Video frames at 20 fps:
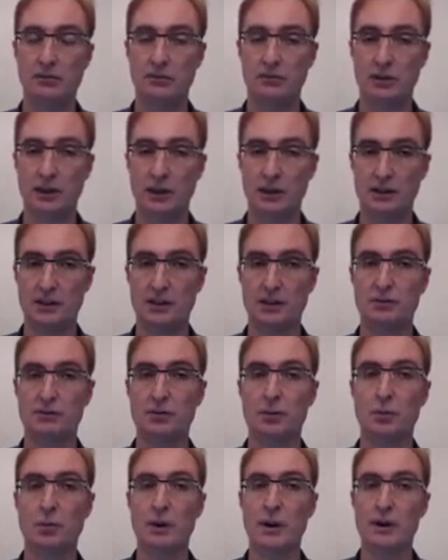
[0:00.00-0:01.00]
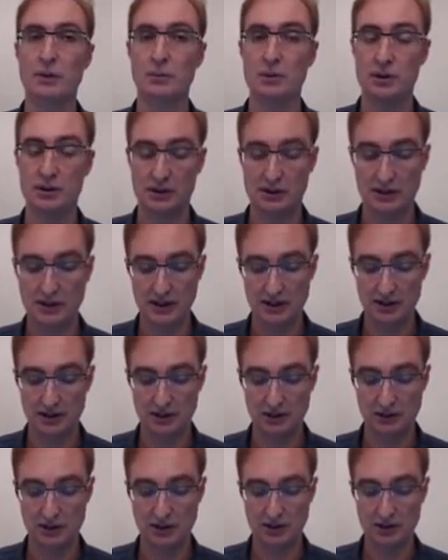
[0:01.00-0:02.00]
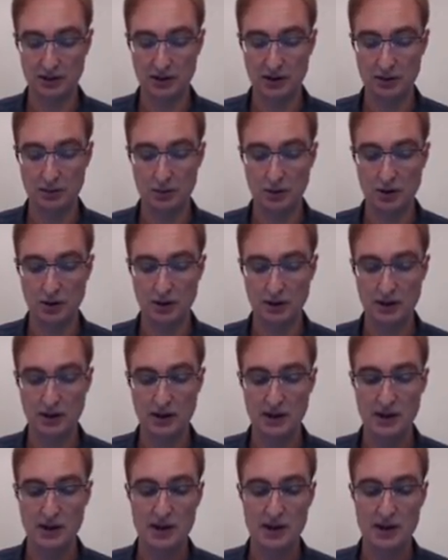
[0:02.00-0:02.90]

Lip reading: relative to when it was sent across the network.